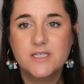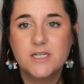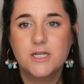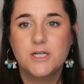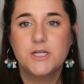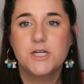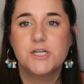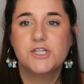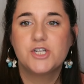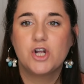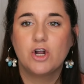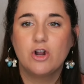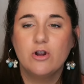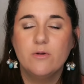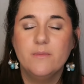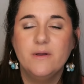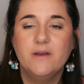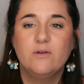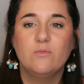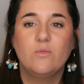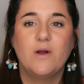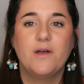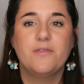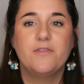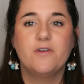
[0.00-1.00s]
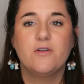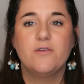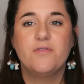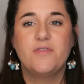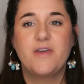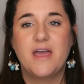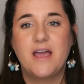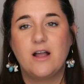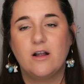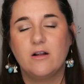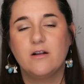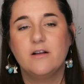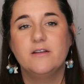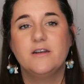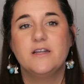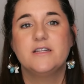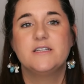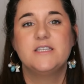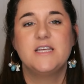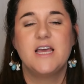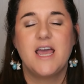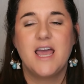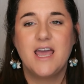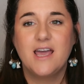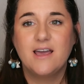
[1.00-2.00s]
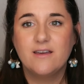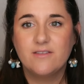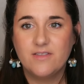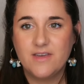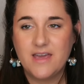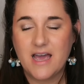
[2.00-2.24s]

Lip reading: to determine whether they are going to take